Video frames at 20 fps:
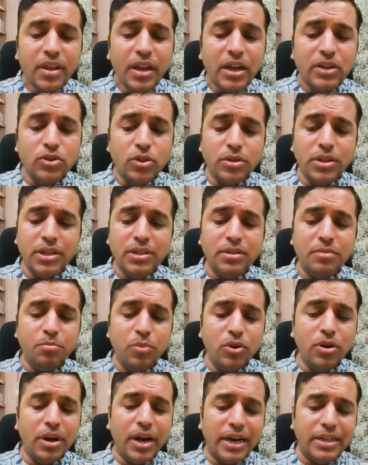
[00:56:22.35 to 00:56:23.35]
So this
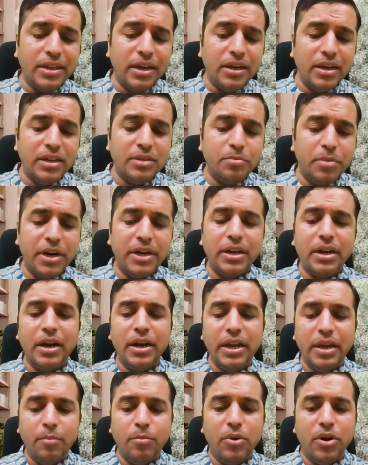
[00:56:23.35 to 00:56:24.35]
book, I think, is
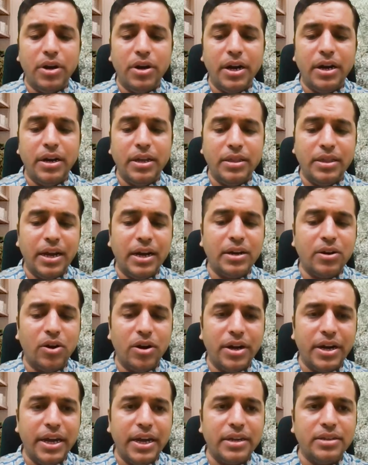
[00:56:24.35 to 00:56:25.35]
particularly important in that
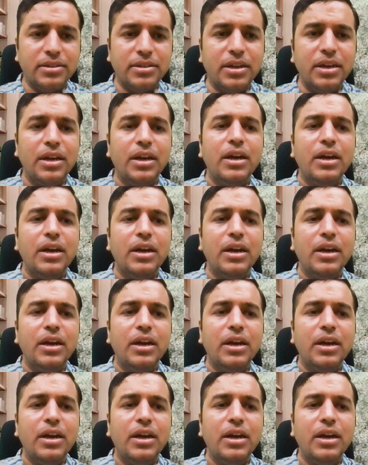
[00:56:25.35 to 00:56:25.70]
context